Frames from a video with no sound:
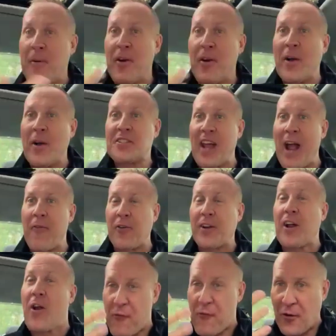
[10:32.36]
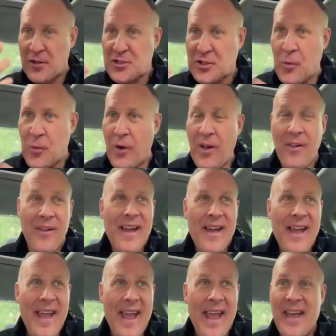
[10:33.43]
Liberia, West Africa, our first school,
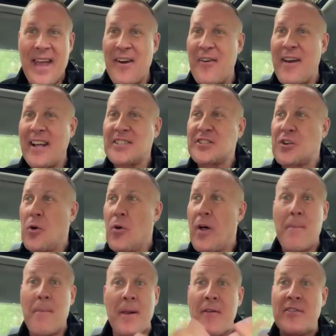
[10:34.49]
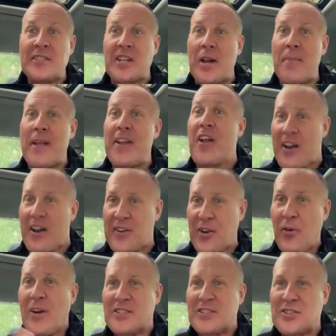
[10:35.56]
and our next school, I believe, is going to be in
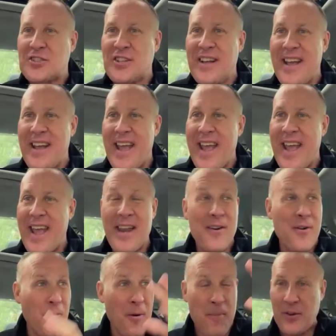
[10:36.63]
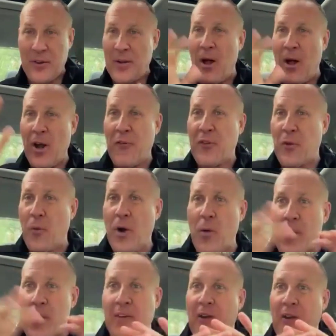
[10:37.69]
Honduras. And we're building them all over the
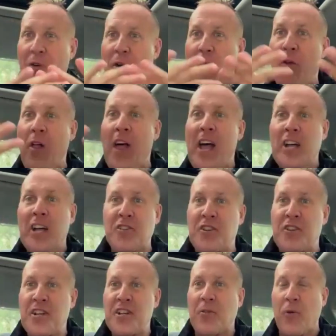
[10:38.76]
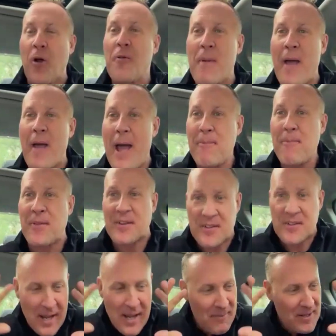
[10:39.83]
world. We've got a whole strategic roadmap,
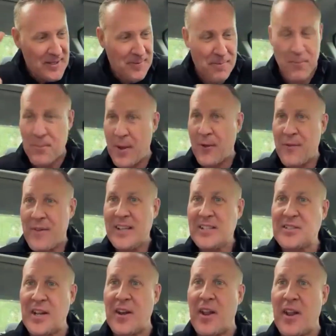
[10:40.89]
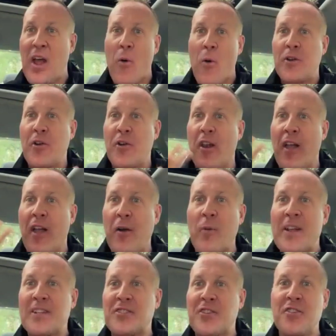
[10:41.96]
the team that's building this, and we're doing a lot
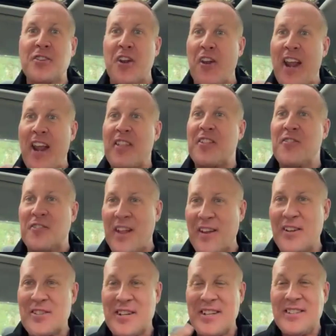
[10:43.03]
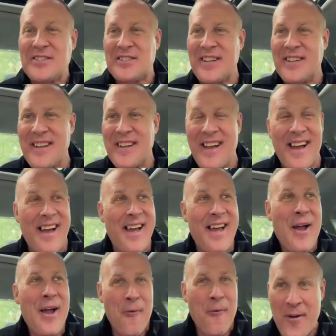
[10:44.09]
of research, a lot of due diligence, and uh,
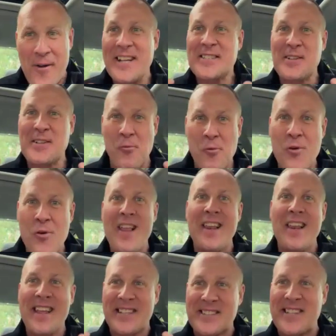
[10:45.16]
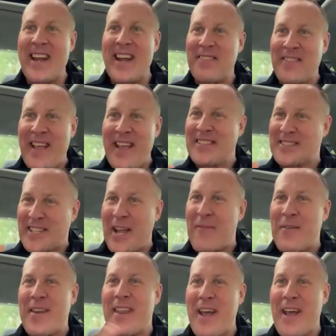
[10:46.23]
we got some really exciting things
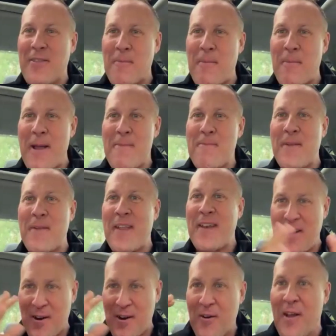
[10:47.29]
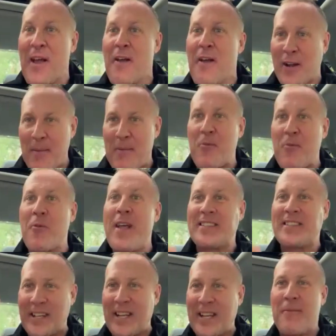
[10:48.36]
coming down the pipe in the near coming
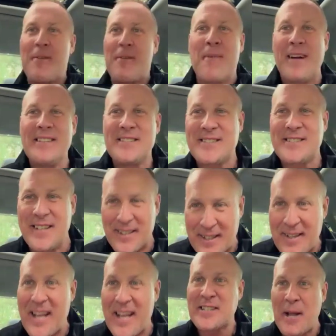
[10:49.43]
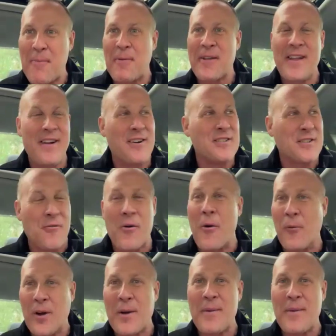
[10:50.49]
weeks and coming months and next couple of years of
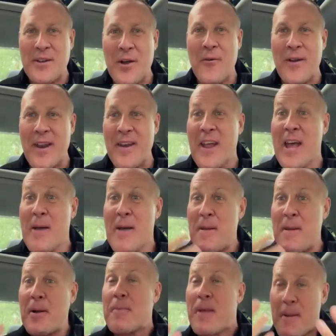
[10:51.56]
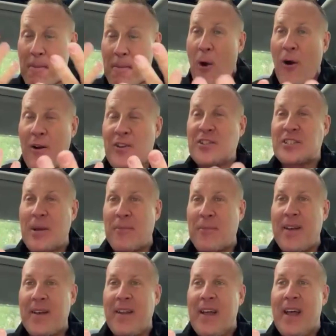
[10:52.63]
what we're going to be doing. And people can be a part of
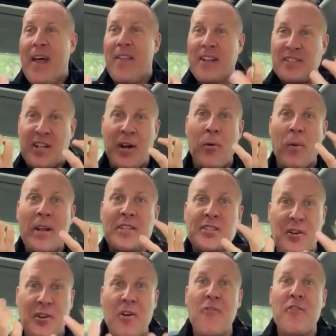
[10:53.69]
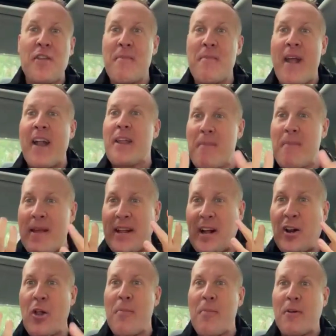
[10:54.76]
something that's going to really serve humanity,
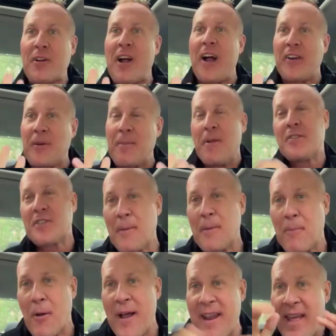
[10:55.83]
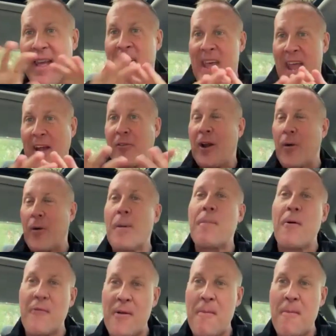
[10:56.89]
make a global contribution on the planet, and create a
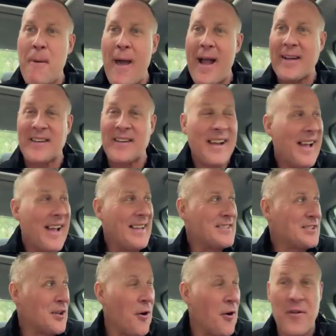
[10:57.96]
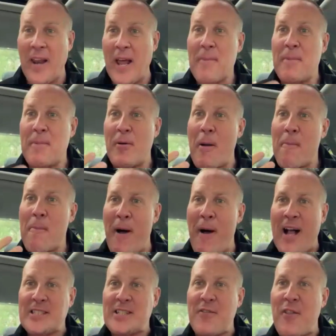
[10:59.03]
ripple of impact. And so, if you like being around
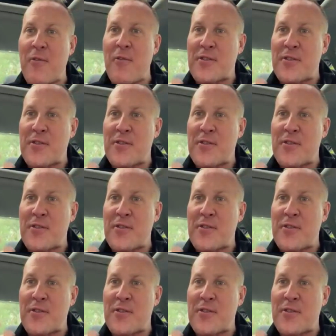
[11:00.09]
positive,